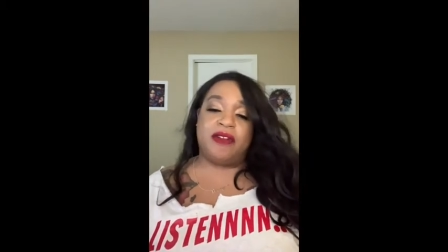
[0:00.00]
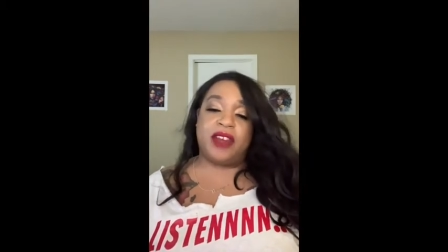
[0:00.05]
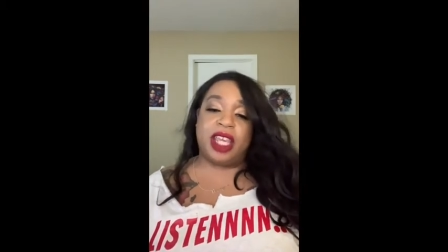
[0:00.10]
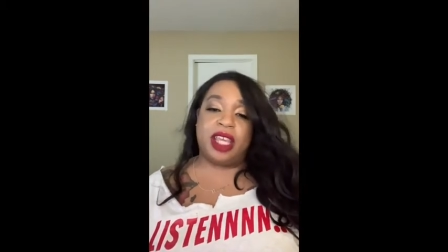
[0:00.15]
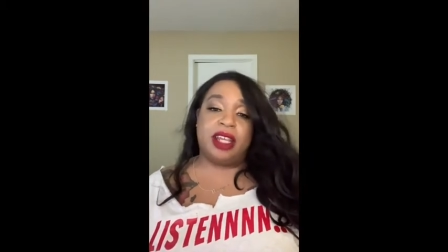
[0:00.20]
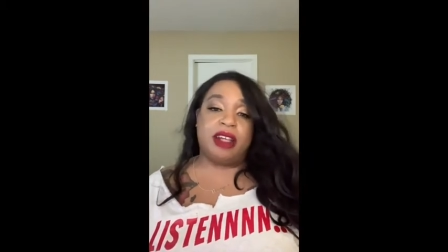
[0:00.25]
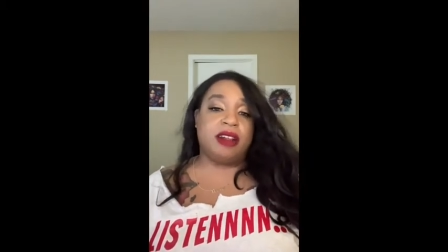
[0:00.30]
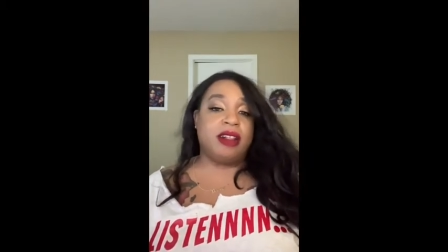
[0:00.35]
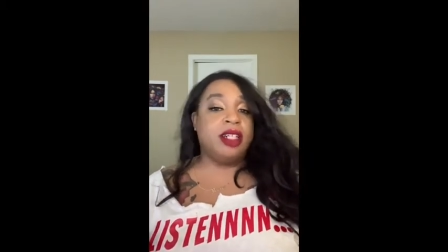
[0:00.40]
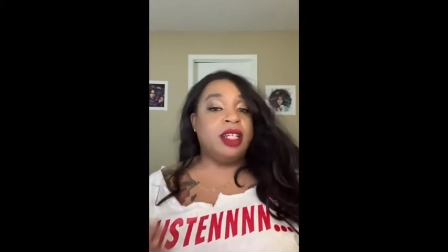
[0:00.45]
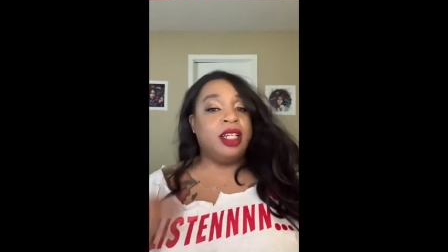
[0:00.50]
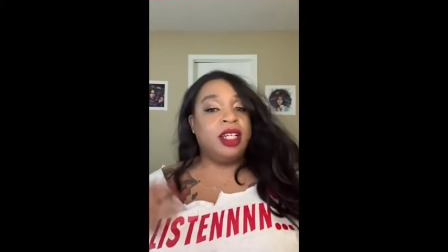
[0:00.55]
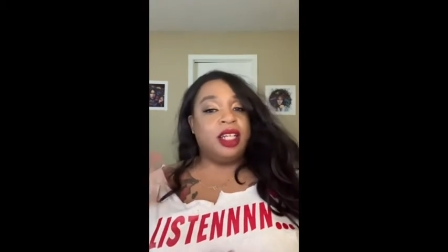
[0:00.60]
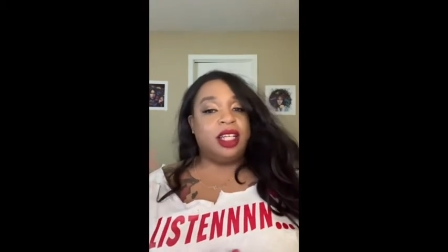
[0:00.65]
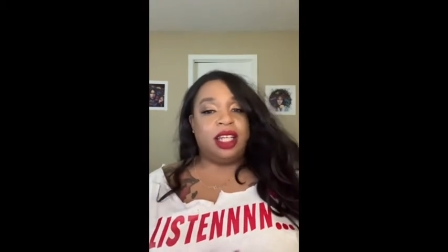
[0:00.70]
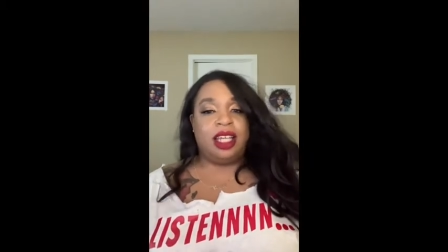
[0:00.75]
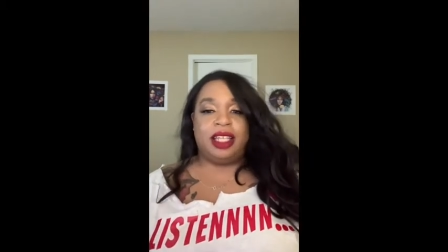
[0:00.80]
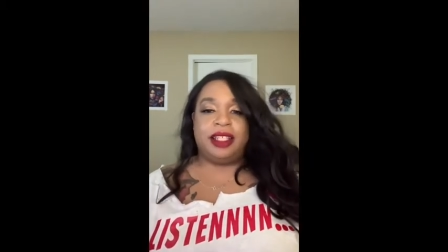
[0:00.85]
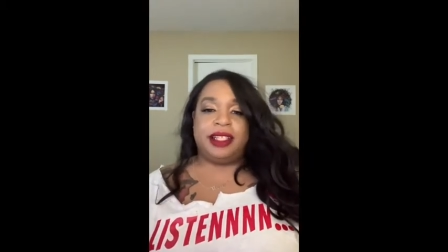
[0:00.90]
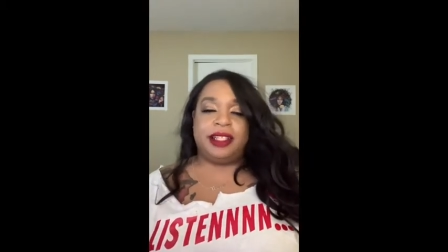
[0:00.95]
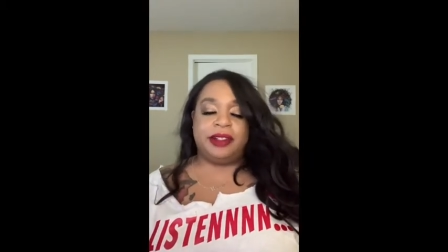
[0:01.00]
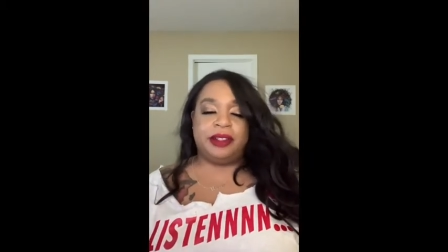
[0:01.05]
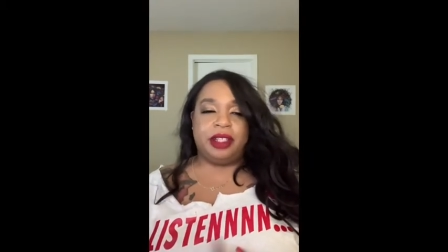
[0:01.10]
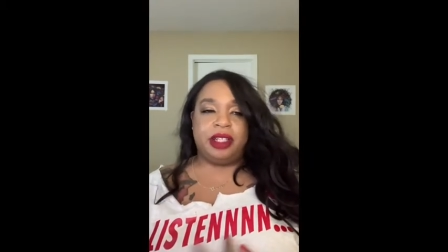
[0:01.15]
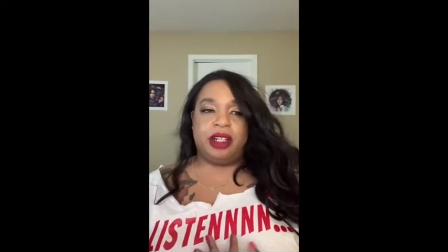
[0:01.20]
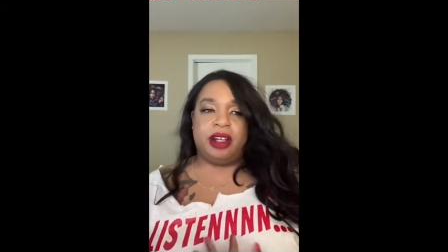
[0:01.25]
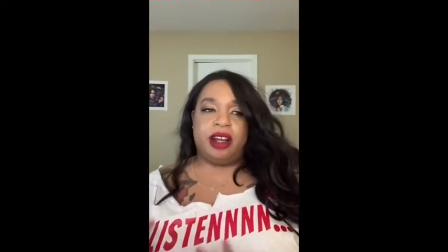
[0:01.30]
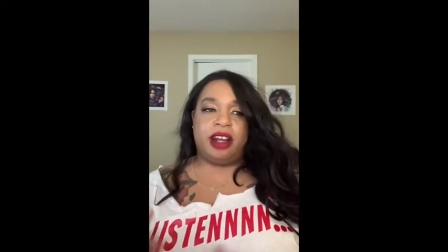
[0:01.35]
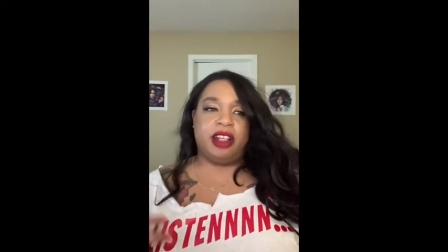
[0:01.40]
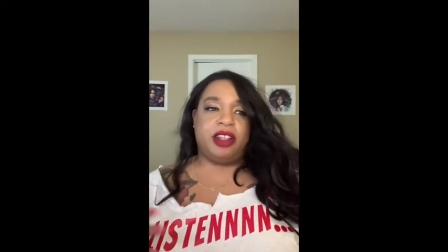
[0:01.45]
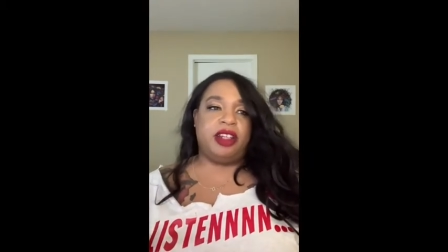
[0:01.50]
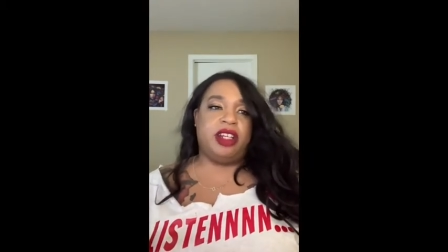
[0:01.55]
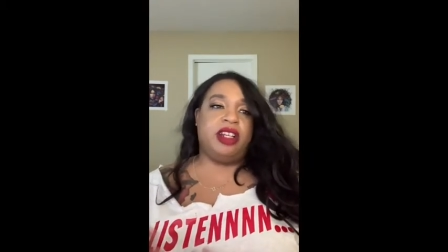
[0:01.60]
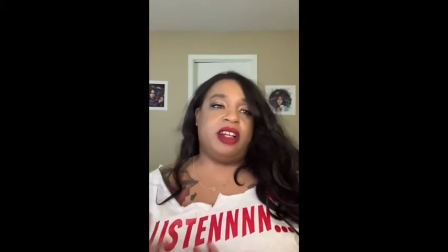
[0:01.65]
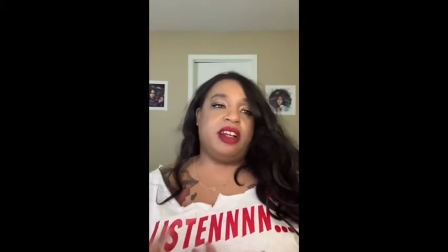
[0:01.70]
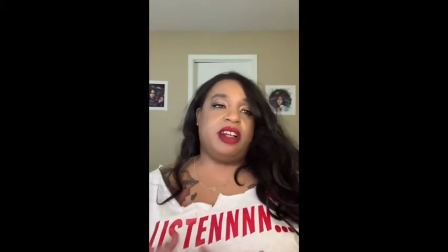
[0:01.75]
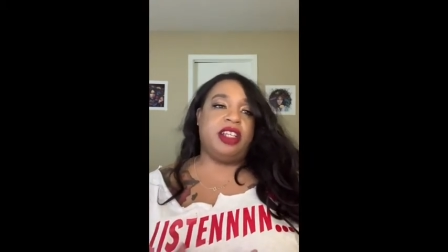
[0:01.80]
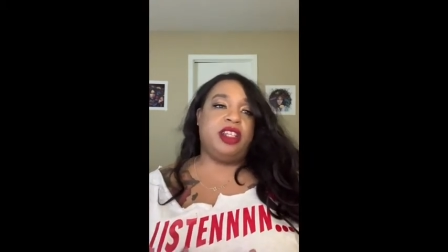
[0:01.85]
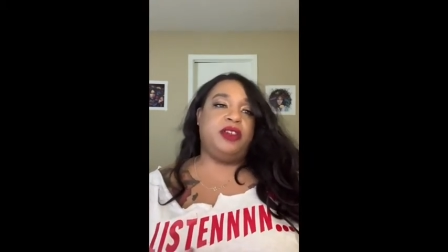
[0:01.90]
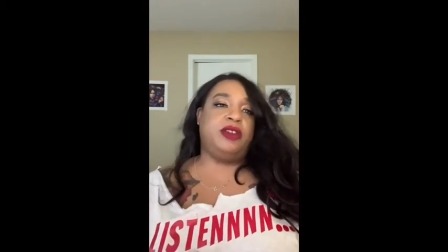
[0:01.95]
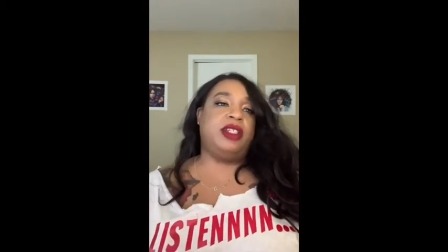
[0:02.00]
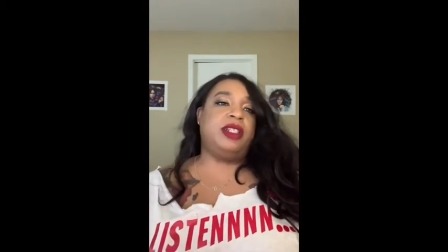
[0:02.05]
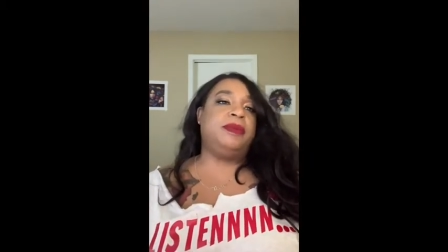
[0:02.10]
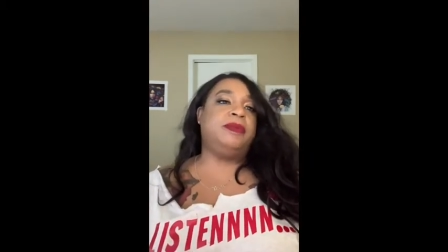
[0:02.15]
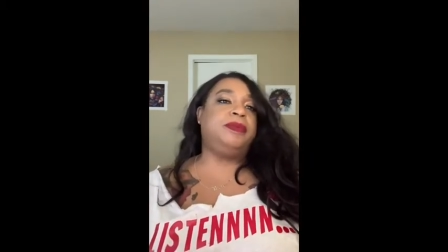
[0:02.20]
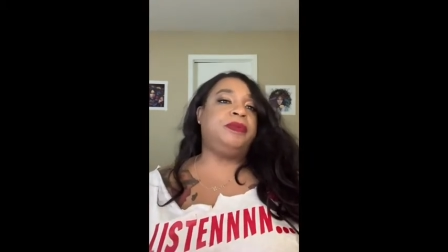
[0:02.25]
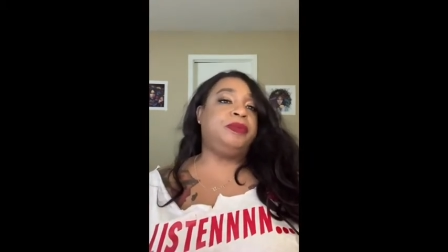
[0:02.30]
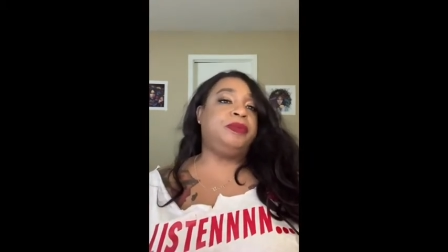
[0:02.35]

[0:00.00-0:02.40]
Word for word: fair and so they're arguing arguing